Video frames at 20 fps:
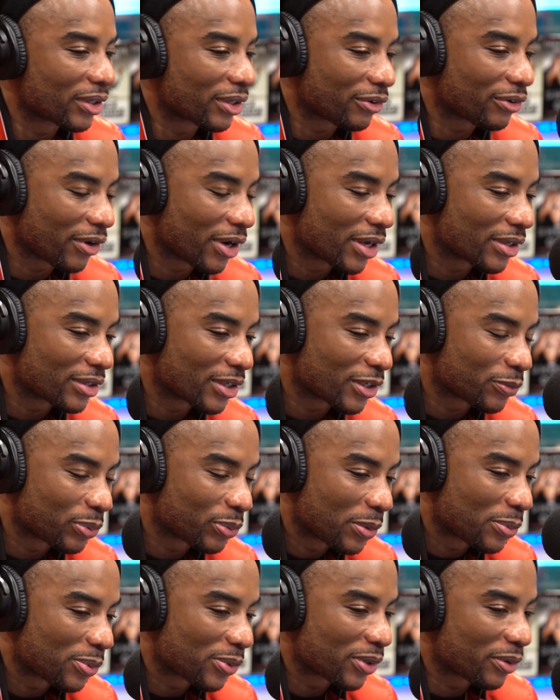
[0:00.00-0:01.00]
The craziest
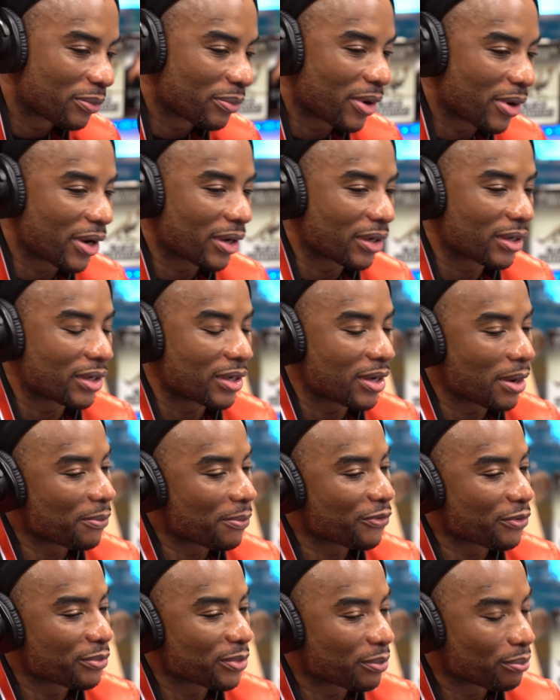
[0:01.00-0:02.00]
people in America
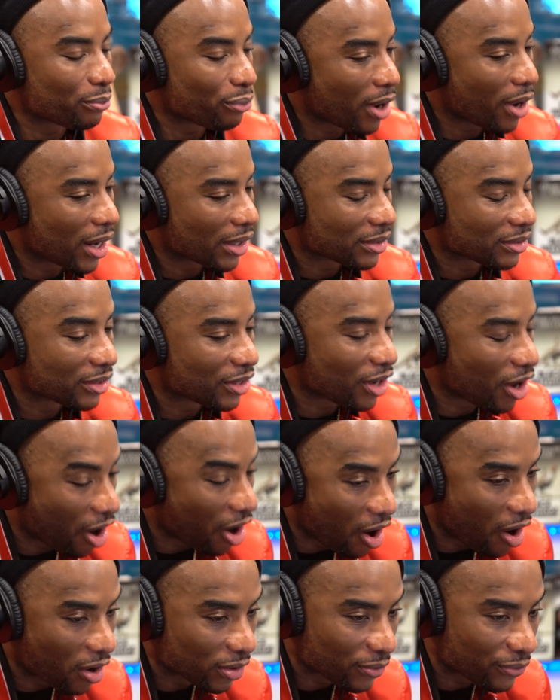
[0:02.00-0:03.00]
come from the Bronx and
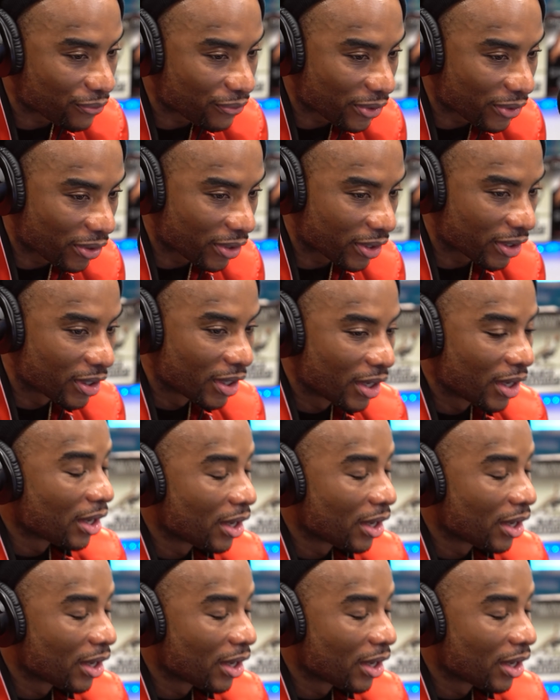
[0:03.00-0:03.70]
all of Florida.